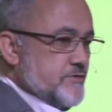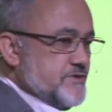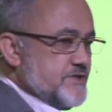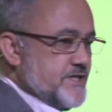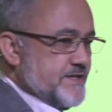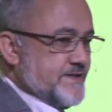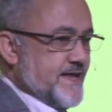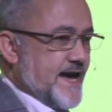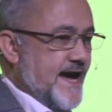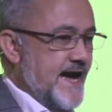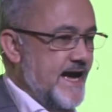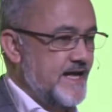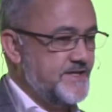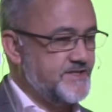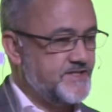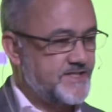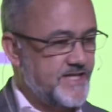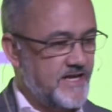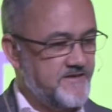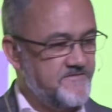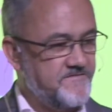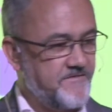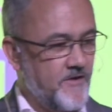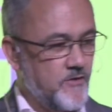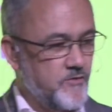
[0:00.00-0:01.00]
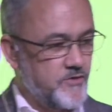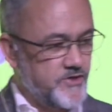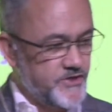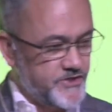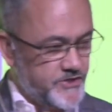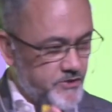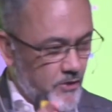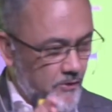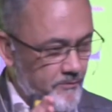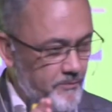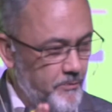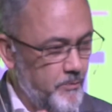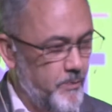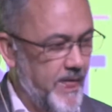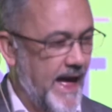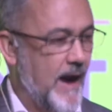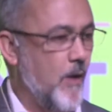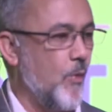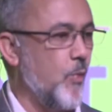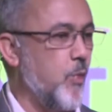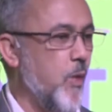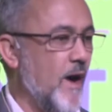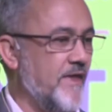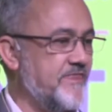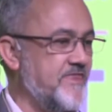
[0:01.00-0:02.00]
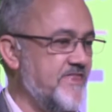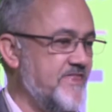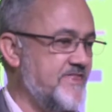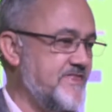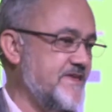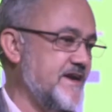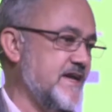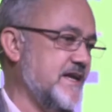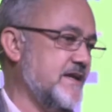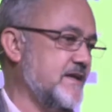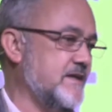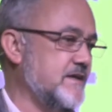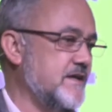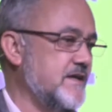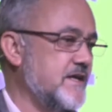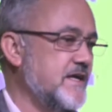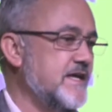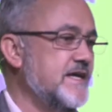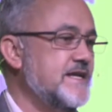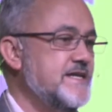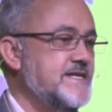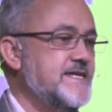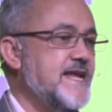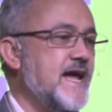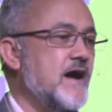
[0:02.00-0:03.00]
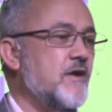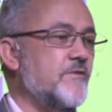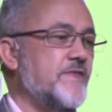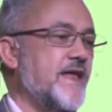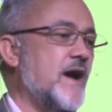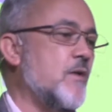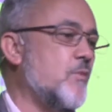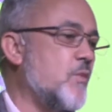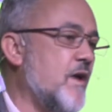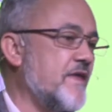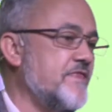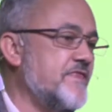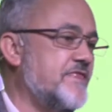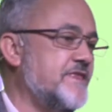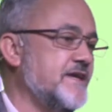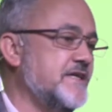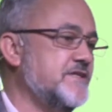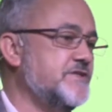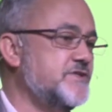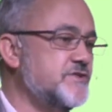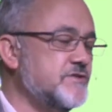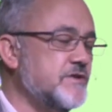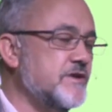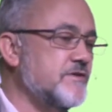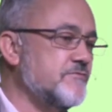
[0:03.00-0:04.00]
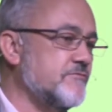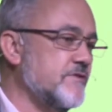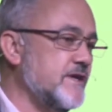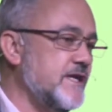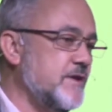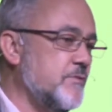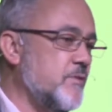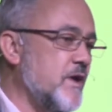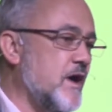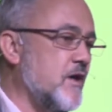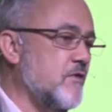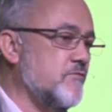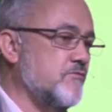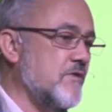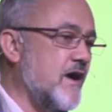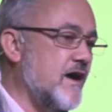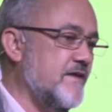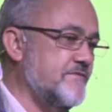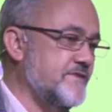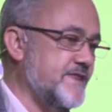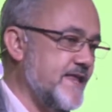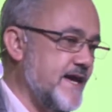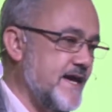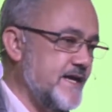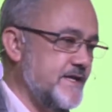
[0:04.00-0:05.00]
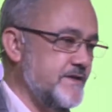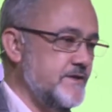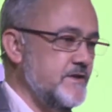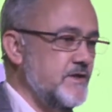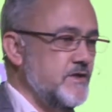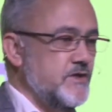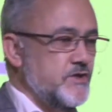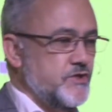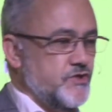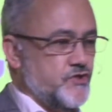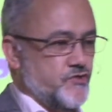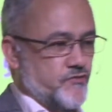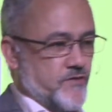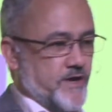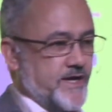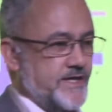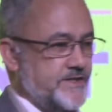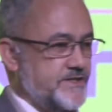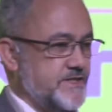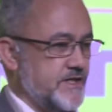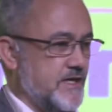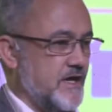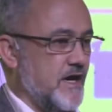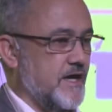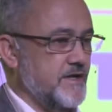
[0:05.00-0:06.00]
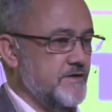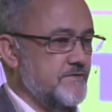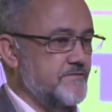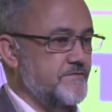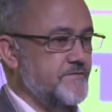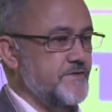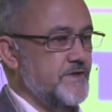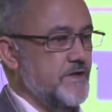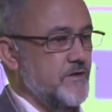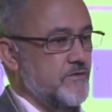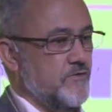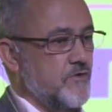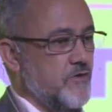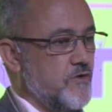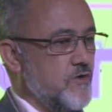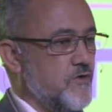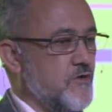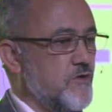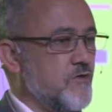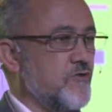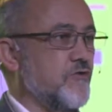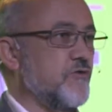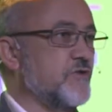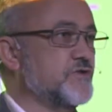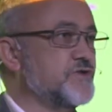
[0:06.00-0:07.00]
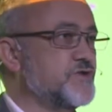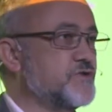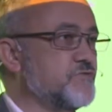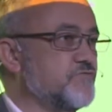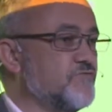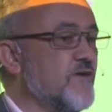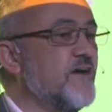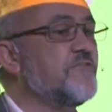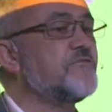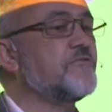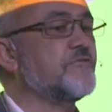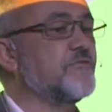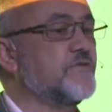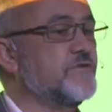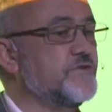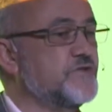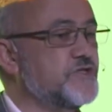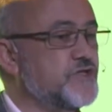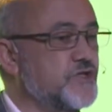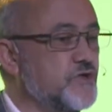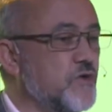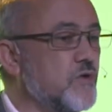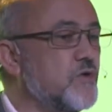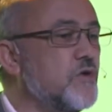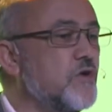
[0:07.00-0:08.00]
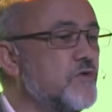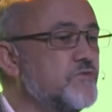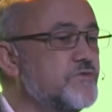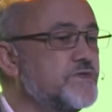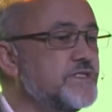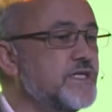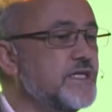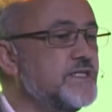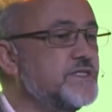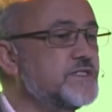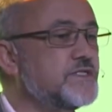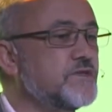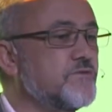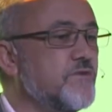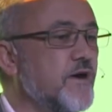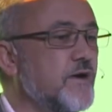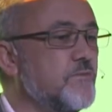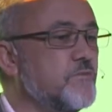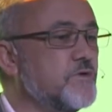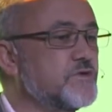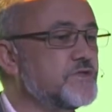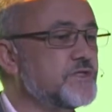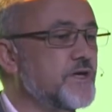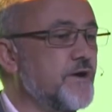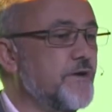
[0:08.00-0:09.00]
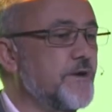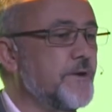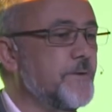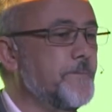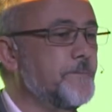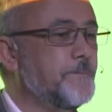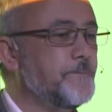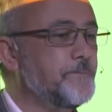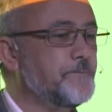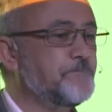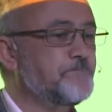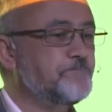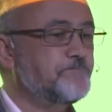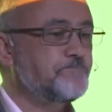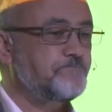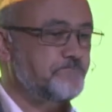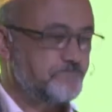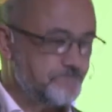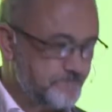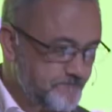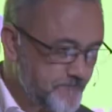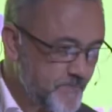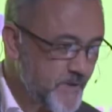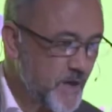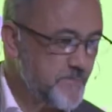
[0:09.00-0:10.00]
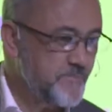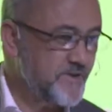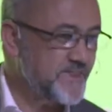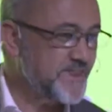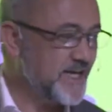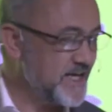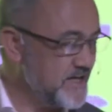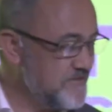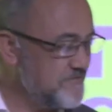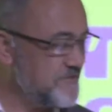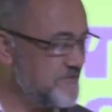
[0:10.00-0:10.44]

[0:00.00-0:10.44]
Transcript: to that and stay focused on that one thing. Now that one thing, do it really well, rather than trying to kind of, cross-reference your content around what's going on. But thank you